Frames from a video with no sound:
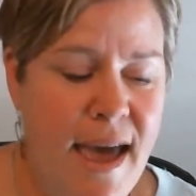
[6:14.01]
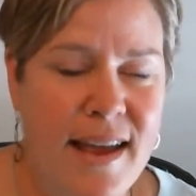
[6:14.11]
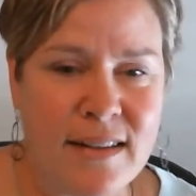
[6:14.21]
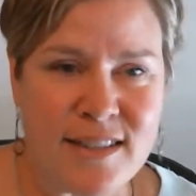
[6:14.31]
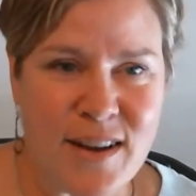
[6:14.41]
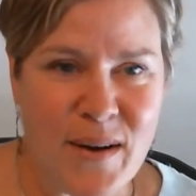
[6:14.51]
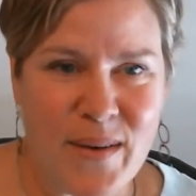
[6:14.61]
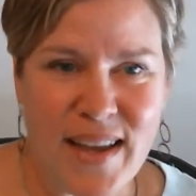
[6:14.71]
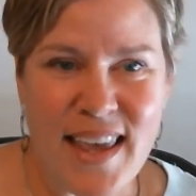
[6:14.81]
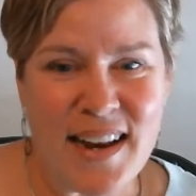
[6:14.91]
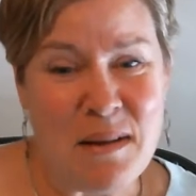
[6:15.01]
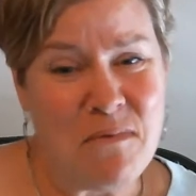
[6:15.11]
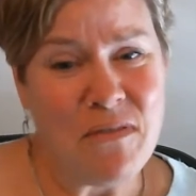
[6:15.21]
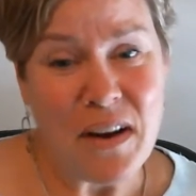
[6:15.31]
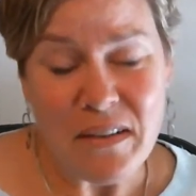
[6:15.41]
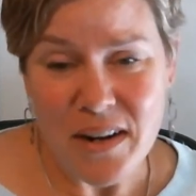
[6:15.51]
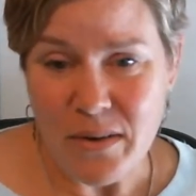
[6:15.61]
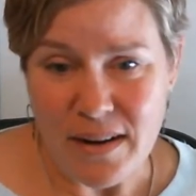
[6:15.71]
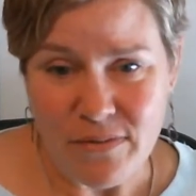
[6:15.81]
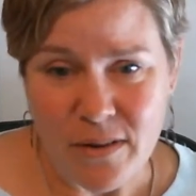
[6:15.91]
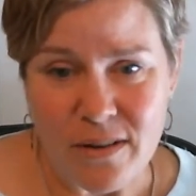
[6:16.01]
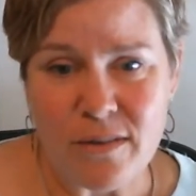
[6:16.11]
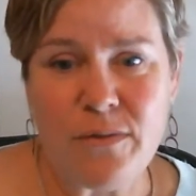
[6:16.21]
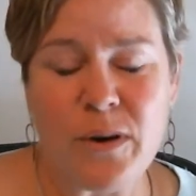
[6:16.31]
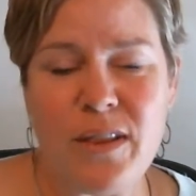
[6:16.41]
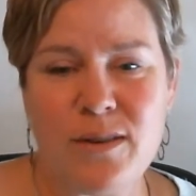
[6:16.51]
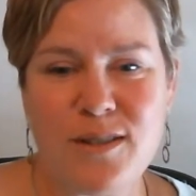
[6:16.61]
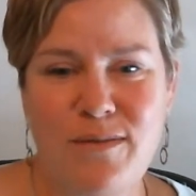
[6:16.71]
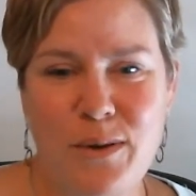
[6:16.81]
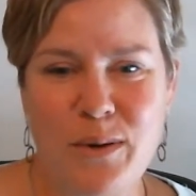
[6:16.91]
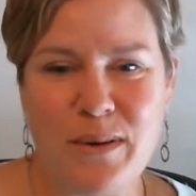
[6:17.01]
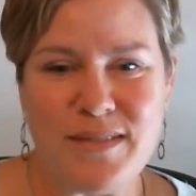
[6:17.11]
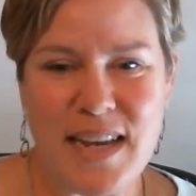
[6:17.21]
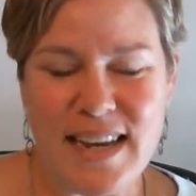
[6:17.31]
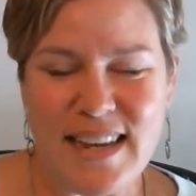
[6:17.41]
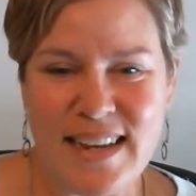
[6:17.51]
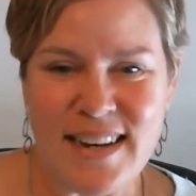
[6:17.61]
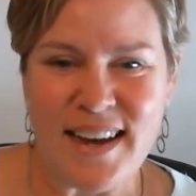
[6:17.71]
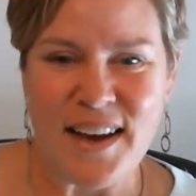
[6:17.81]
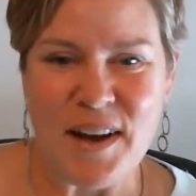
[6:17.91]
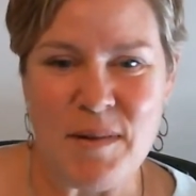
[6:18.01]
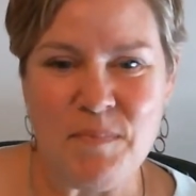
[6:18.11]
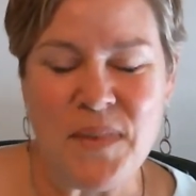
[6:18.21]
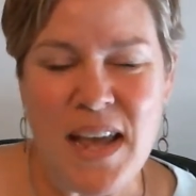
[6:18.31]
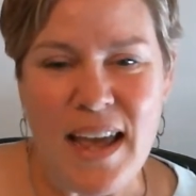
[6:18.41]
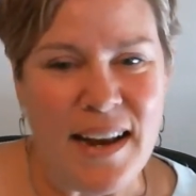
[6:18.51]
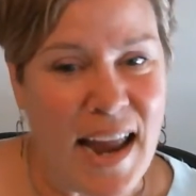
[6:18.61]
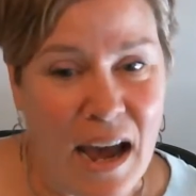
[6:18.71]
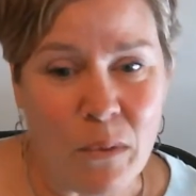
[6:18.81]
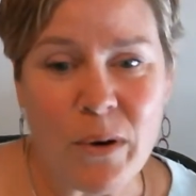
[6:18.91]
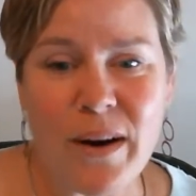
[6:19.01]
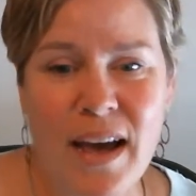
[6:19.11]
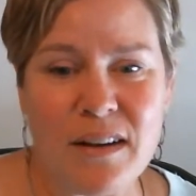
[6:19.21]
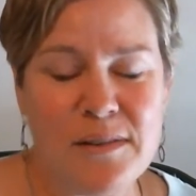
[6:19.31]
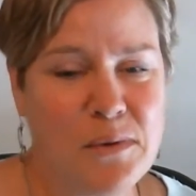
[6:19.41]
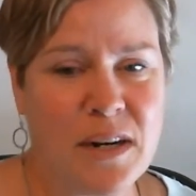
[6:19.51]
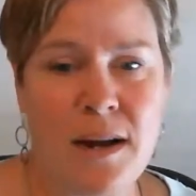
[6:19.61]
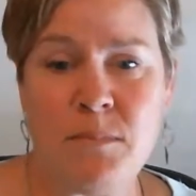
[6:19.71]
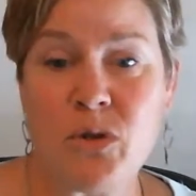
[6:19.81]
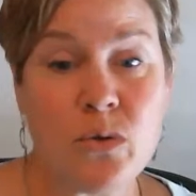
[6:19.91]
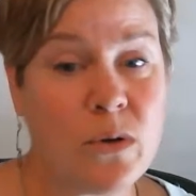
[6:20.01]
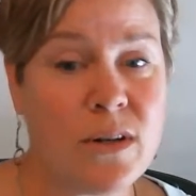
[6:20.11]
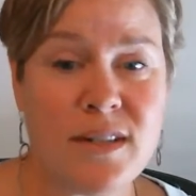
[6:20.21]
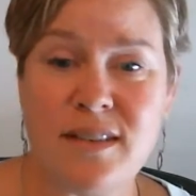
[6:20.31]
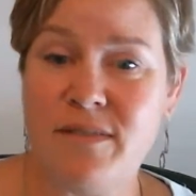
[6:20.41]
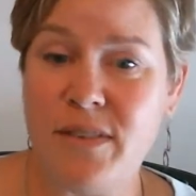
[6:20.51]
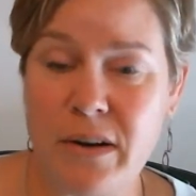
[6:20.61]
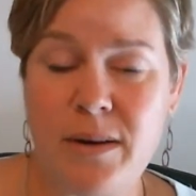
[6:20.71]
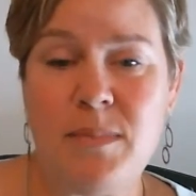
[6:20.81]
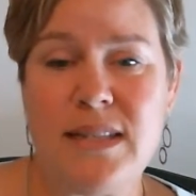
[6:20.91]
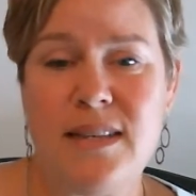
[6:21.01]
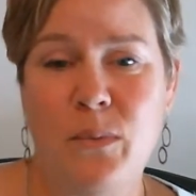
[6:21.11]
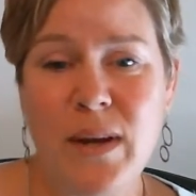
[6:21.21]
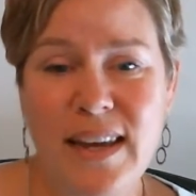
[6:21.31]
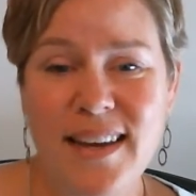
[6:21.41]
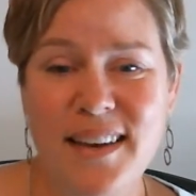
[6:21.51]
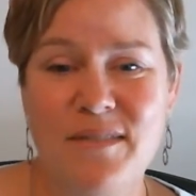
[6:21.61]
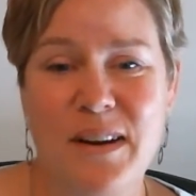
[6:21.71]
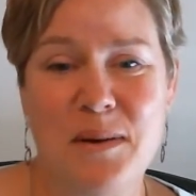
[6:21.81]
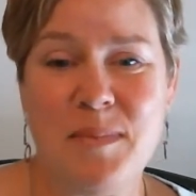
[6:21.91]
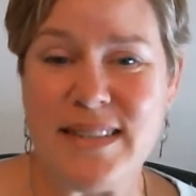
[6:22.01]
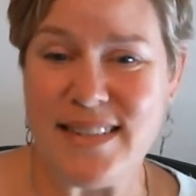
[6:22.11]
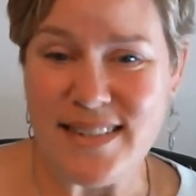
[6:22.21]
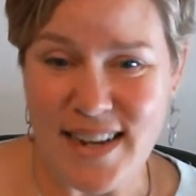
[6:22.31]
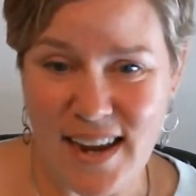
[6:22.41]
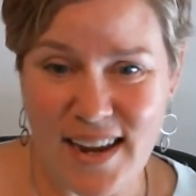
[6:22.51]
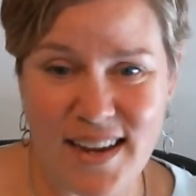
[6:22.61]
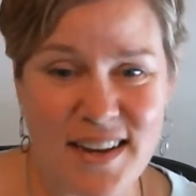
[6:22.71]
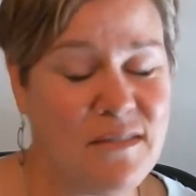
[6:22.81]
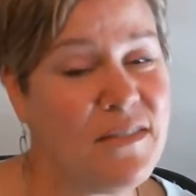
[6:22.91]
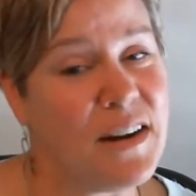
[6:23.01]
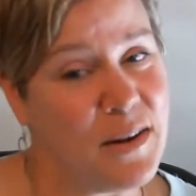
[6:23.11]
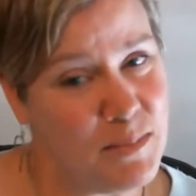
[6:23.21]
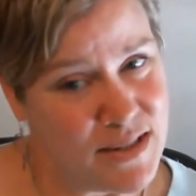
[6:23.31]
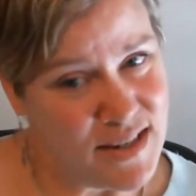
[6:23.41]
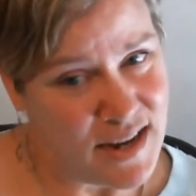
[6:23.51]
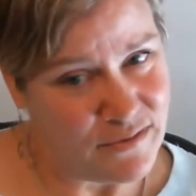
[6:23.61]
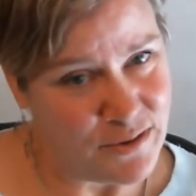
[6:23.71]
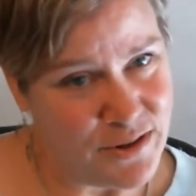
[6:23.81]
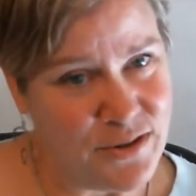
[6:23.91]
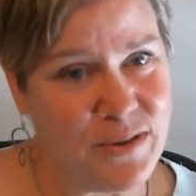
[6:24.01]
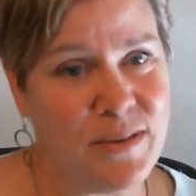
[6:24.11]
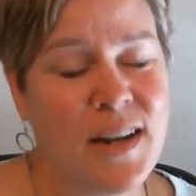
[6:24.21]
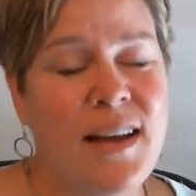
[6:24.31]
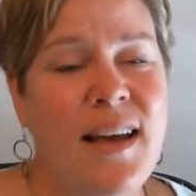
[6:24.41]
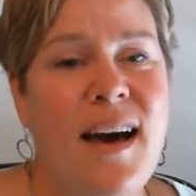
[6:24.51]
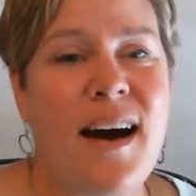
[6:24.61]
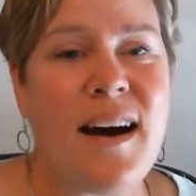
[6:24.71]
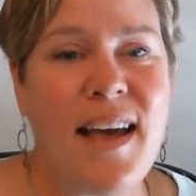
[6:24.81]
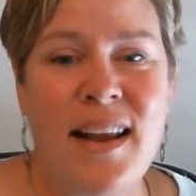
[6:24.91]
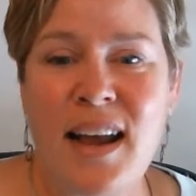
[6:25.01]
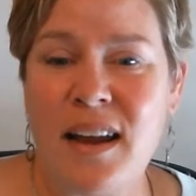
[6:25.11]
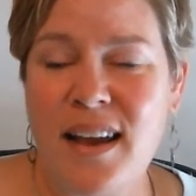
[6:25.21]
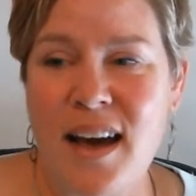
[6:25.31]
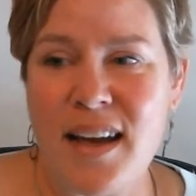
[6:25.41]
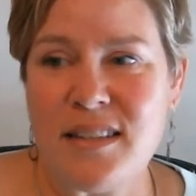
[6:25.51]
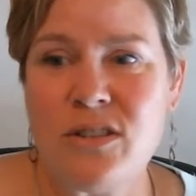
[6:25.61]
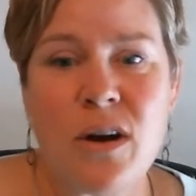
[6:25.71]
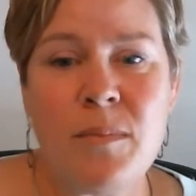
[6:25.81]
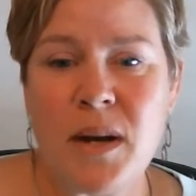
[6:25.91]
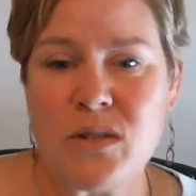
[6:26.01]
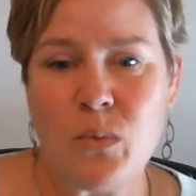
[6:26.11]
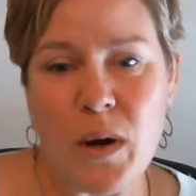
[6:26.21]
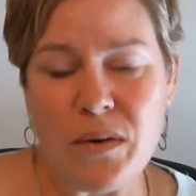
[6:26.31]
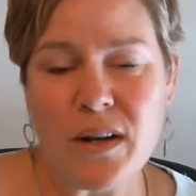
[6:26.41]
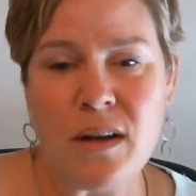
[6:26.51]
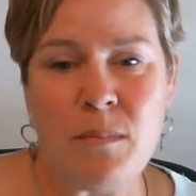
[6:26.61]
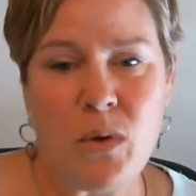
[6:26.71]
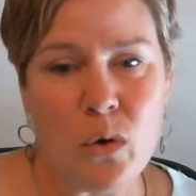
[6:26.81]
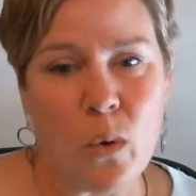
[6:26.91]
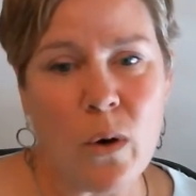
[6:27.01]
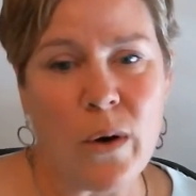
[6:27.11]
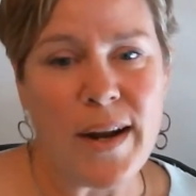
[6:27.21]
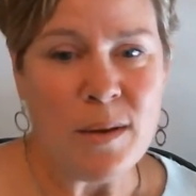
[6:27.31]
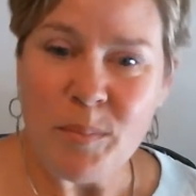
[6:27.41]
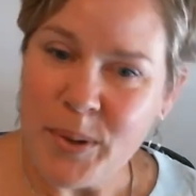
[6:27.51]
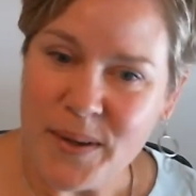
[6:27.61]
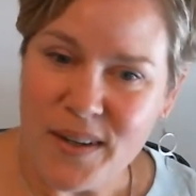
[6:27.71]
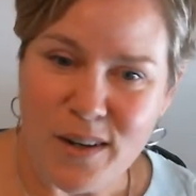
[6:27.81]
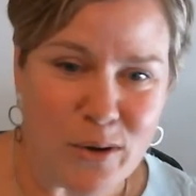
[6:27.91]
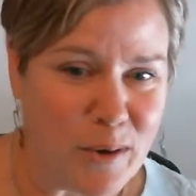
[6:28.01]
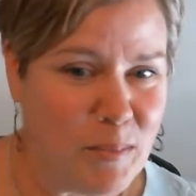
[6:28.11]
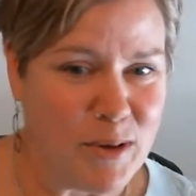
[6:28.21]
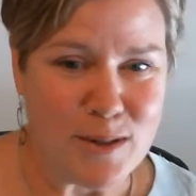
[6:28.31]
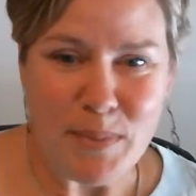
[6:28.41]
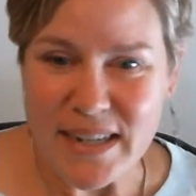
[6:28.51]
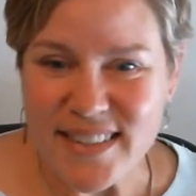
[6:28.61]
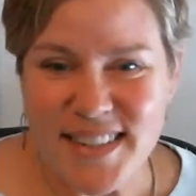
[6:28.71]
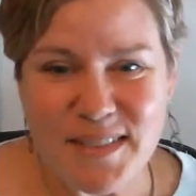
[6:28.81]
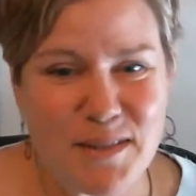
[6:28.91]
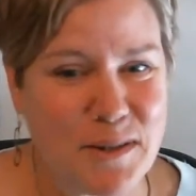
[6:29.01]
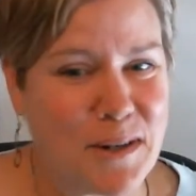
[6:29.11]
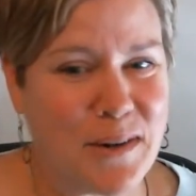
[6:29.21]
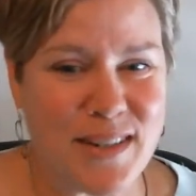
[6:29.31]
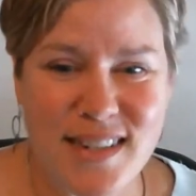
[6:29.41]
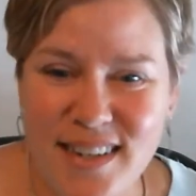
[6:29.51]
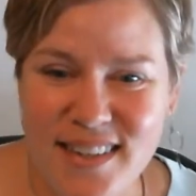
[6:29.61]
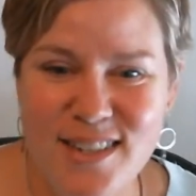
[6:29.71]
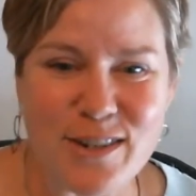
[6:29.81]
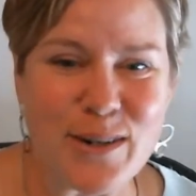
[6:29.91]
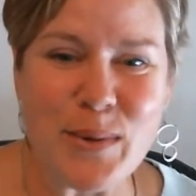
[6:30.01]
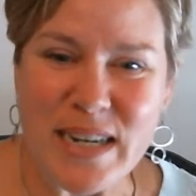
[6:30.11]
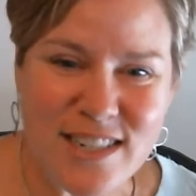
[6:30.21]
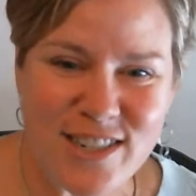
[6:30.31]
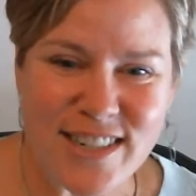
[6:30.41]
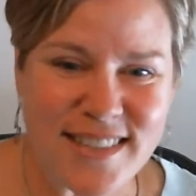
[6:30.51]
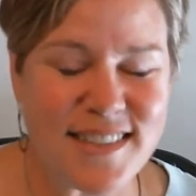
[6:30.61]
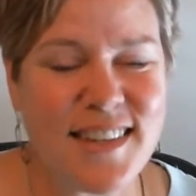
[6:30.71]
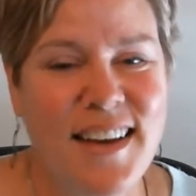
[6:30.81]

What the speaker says: And so again, I'm very grateful for those of you who have taken an hour out of what I'm sure is a very busy week, a very busy day, and a very busy afternoon. And I so much welcome your input, your perspectives, your critiques, your questions.